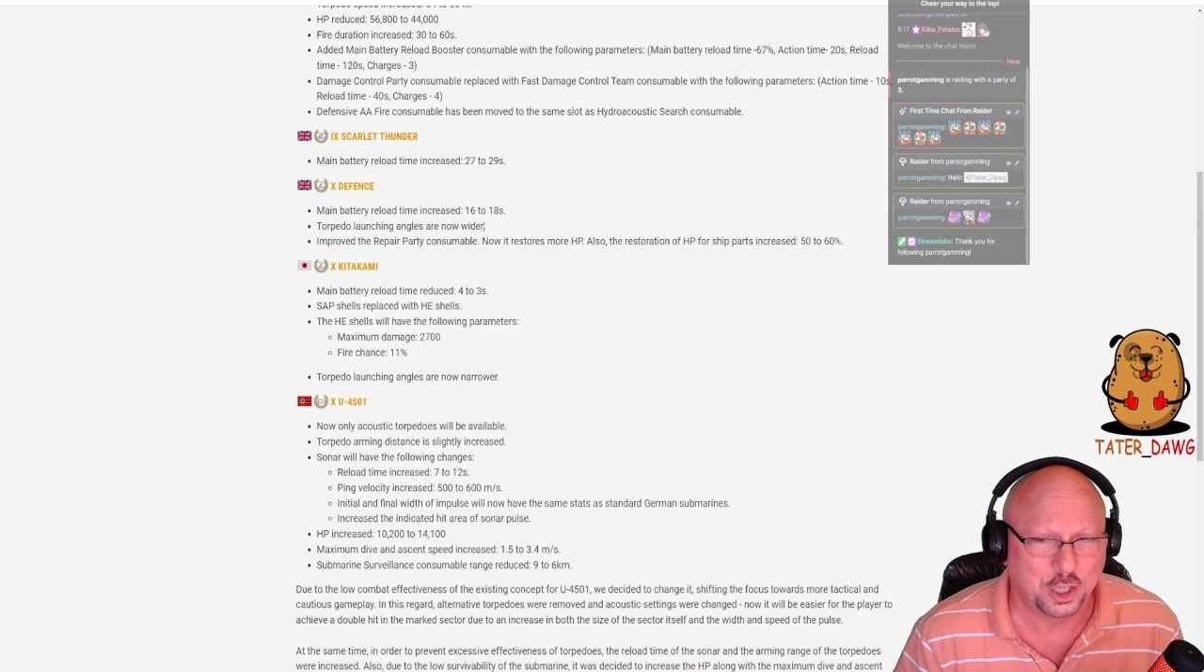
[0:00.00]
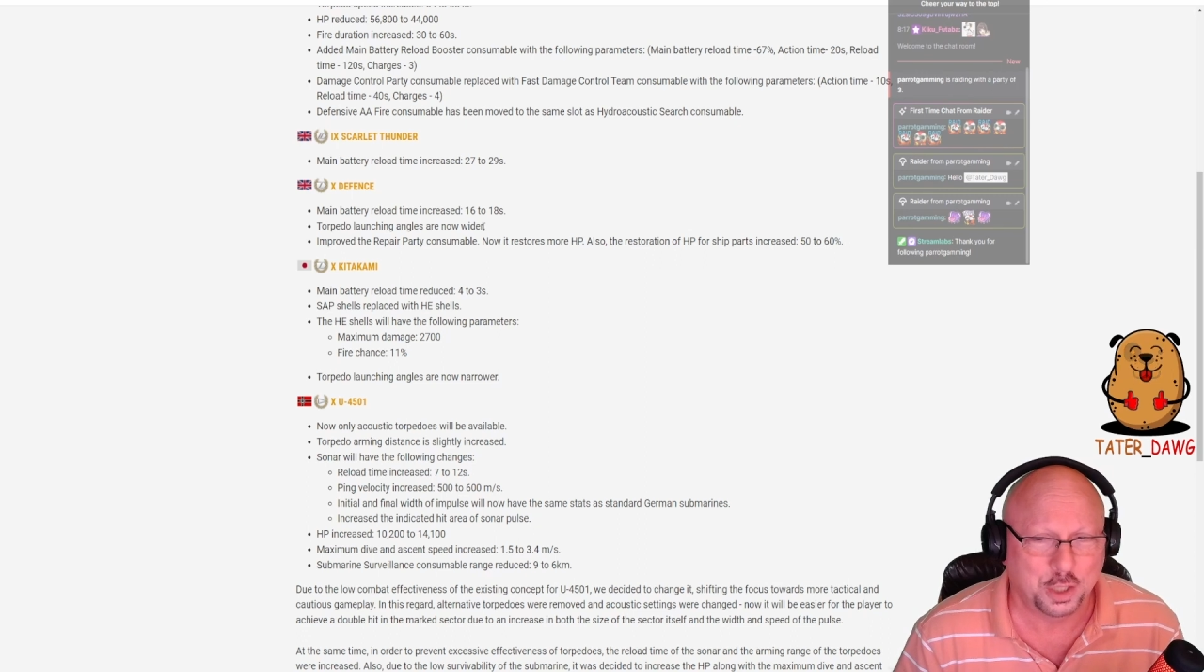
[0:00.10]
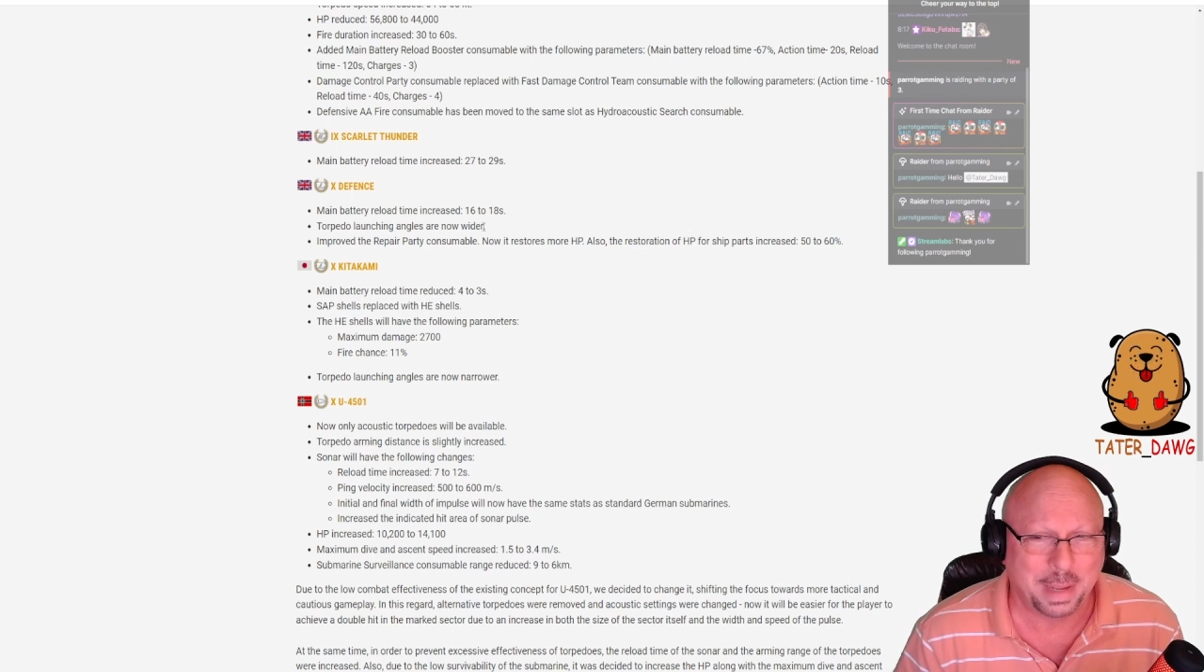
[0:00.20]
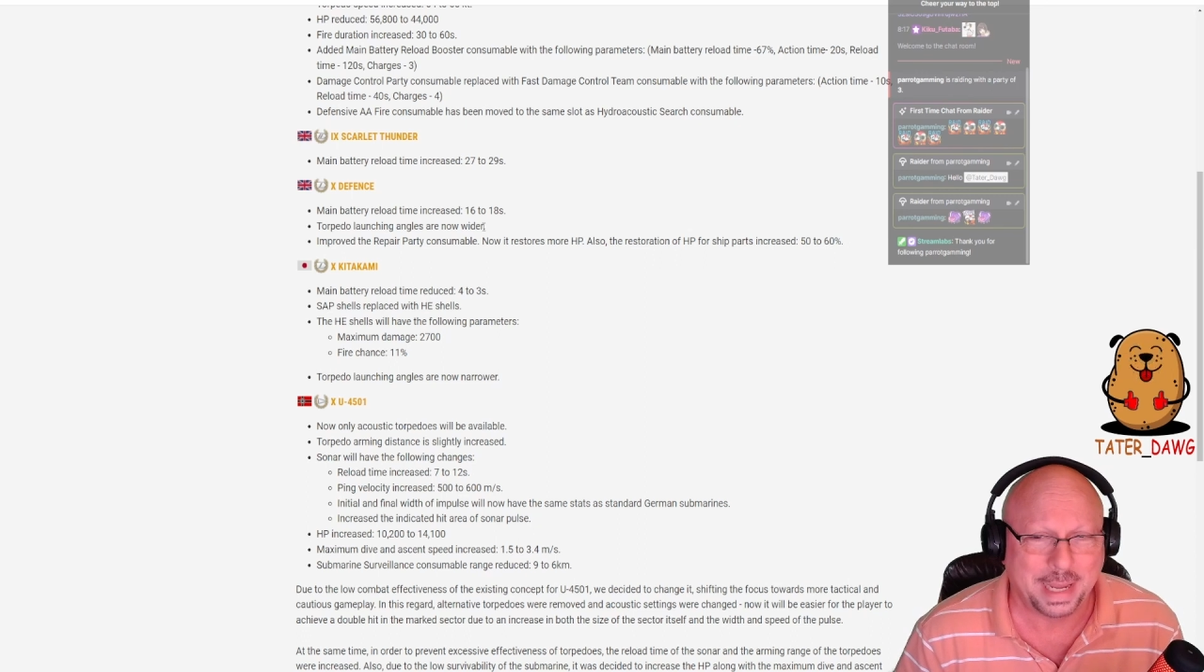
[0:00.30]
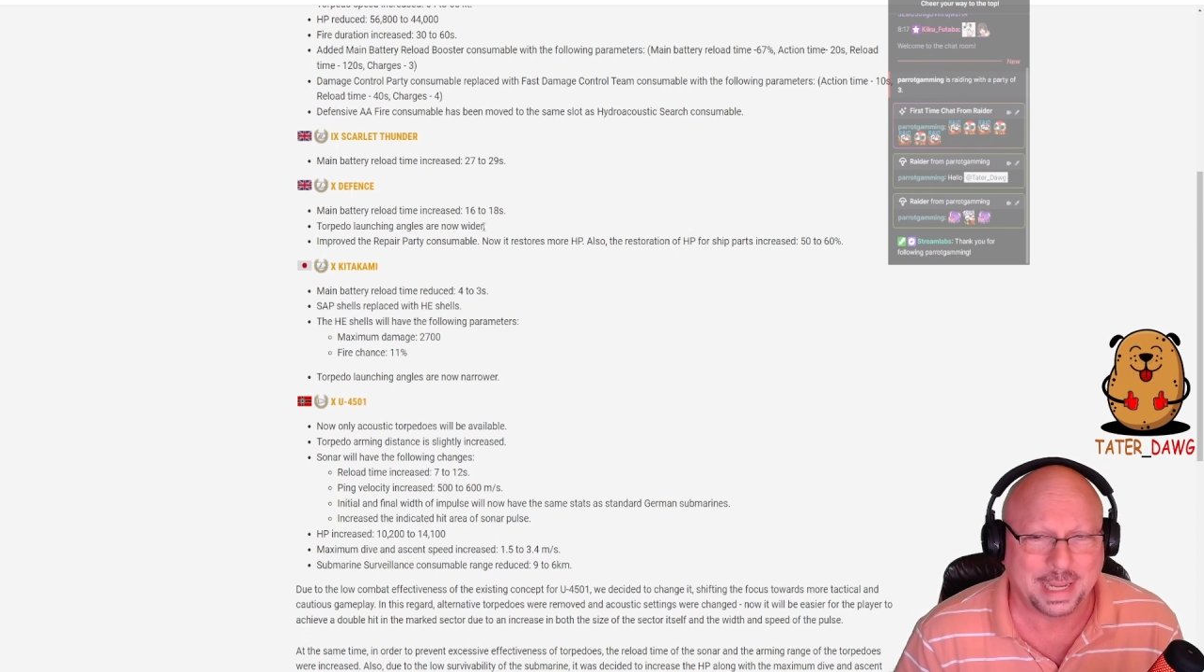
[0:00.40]

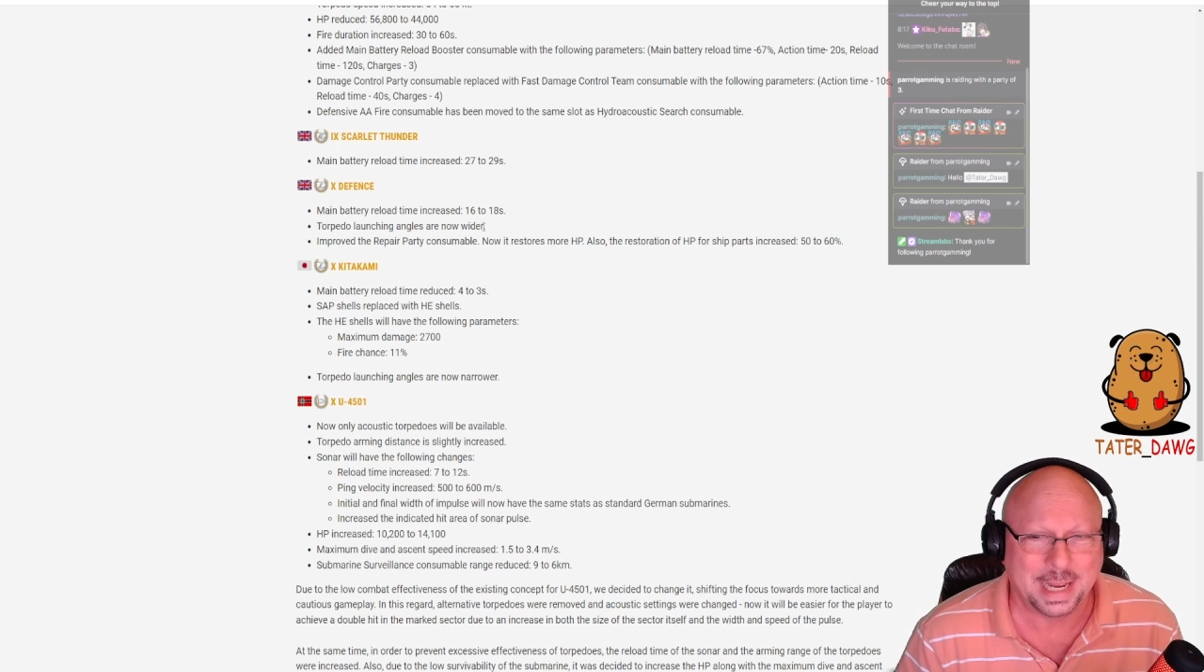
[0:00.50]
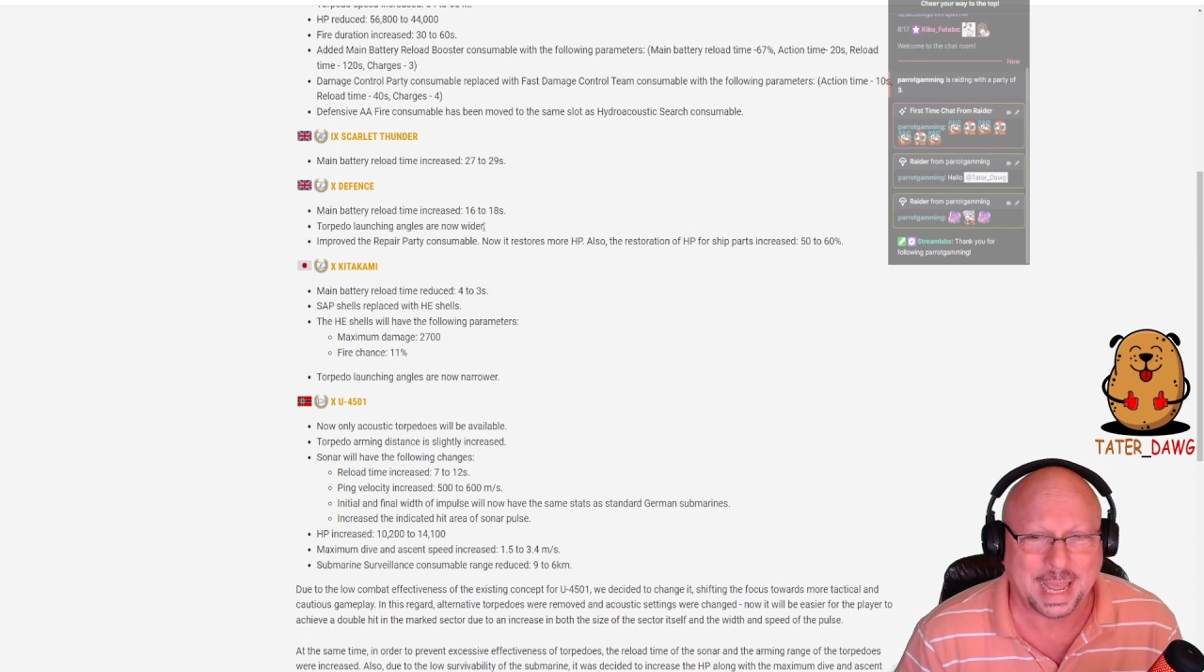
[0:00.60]
just make it